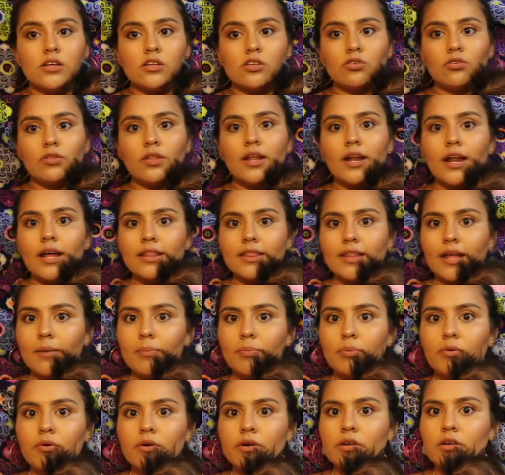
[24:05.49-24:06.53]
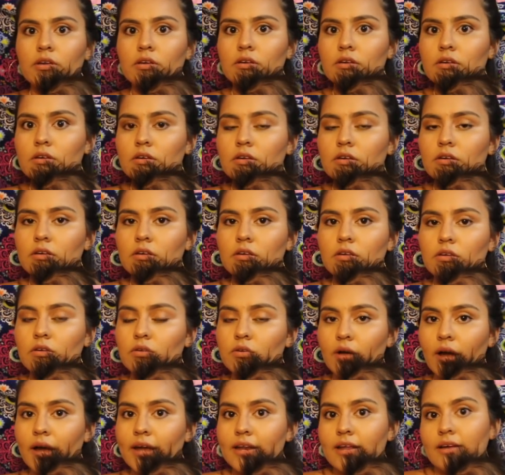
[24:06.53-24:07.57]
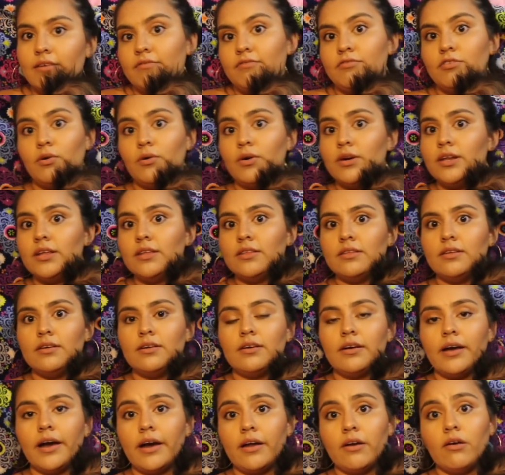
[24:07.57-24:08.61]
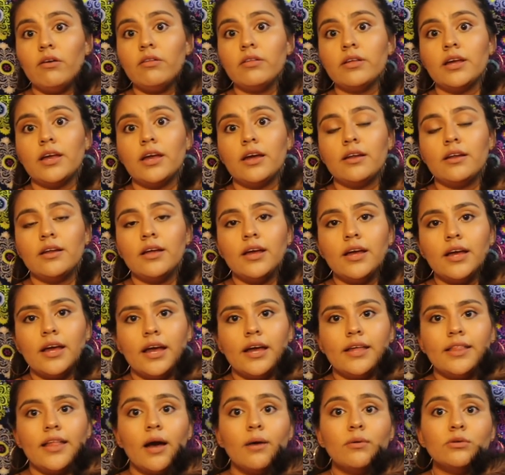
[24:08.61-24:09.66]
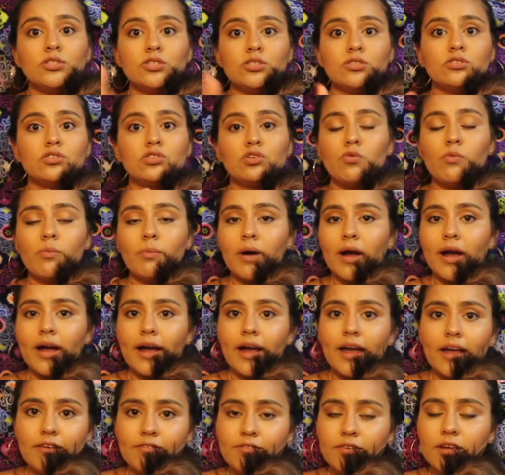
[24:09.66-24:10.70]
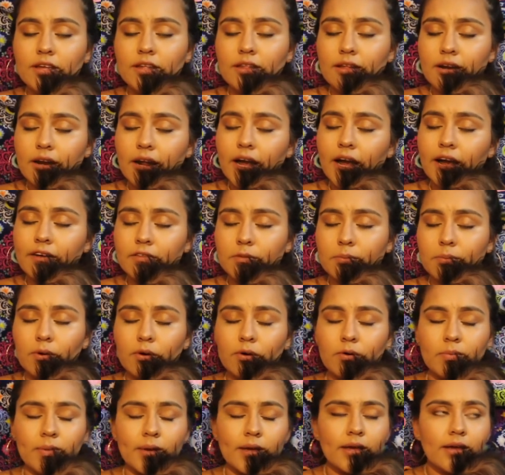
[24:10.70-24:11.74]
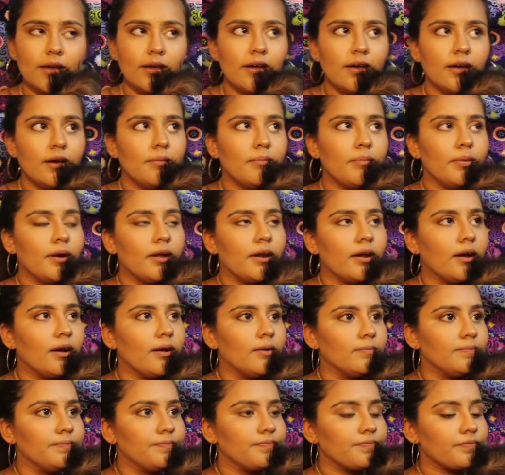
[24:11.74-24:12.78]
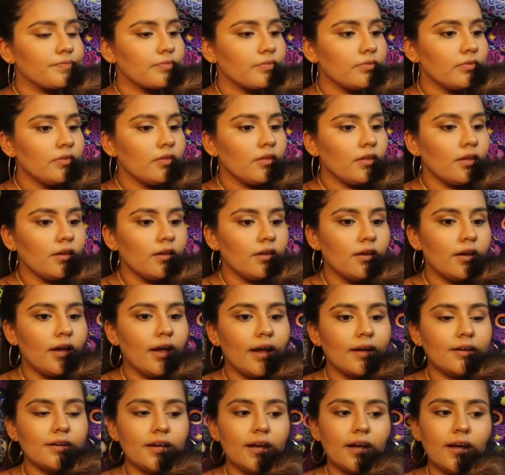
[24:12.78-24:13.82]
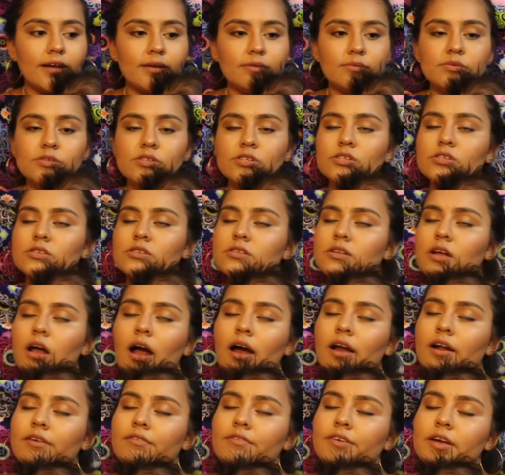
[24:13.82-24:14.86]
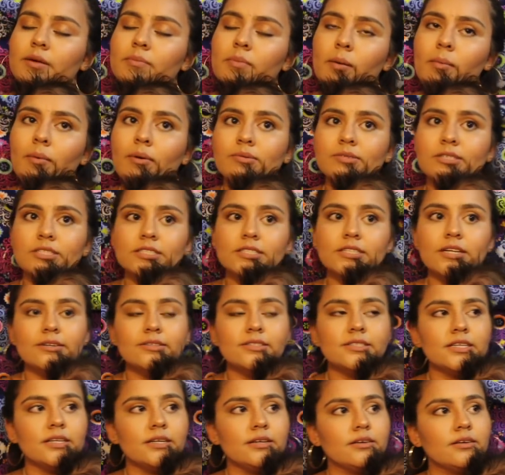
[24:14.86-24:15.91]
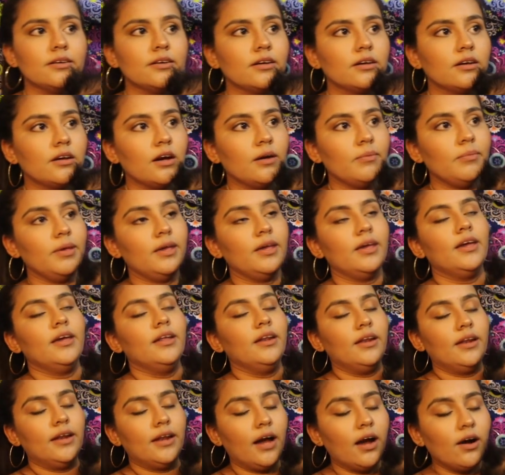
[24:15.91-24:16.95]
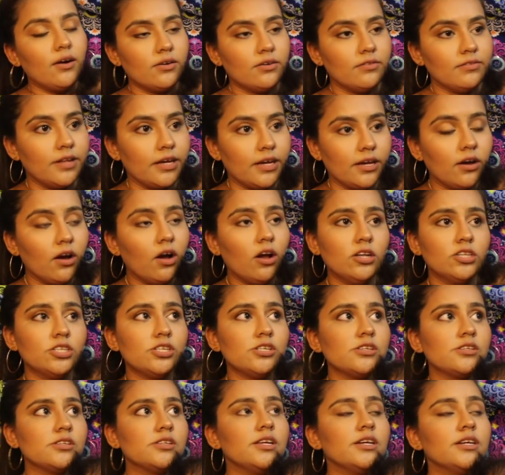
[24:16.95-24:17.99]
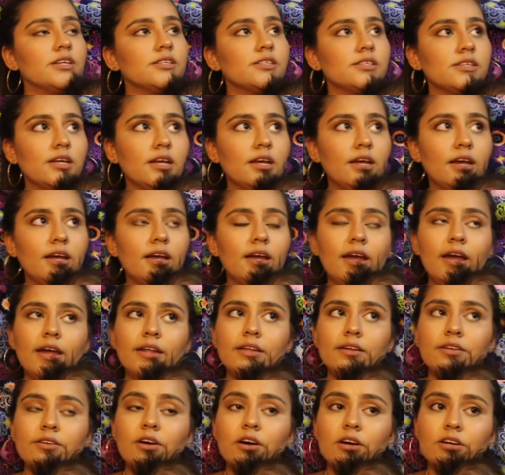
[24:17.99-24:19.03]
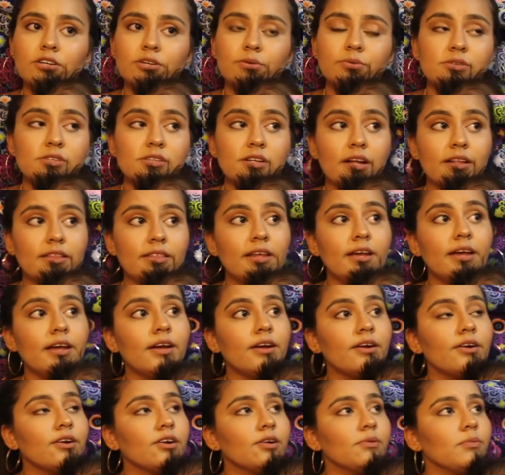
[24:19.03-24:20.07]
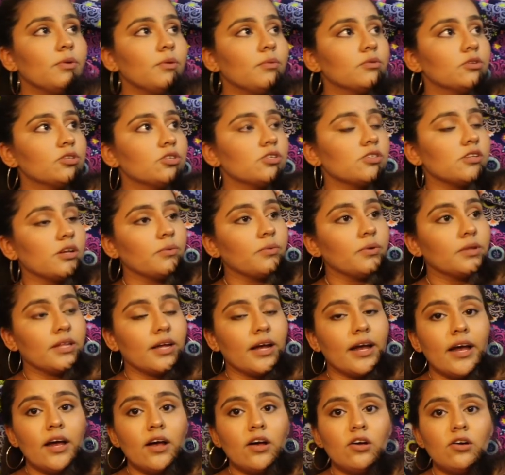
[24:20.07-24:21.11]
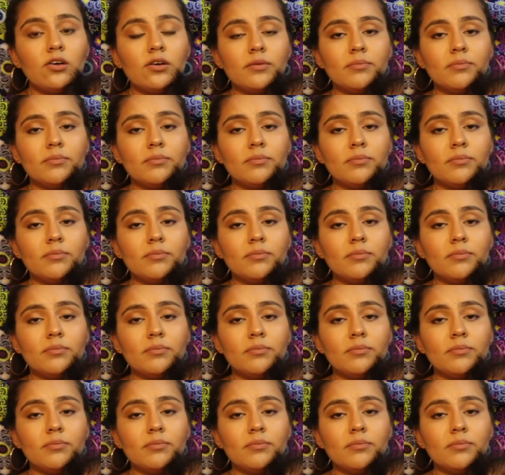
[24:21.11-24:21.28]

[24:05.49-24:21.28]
So then at that point, I didn't feel anything at all again. And that was just through my IV that I had to poke me. But I was just out of it. My mom says I was like coming in and out of like consciousness, and the doctor was not there, and we were just like, what the hell.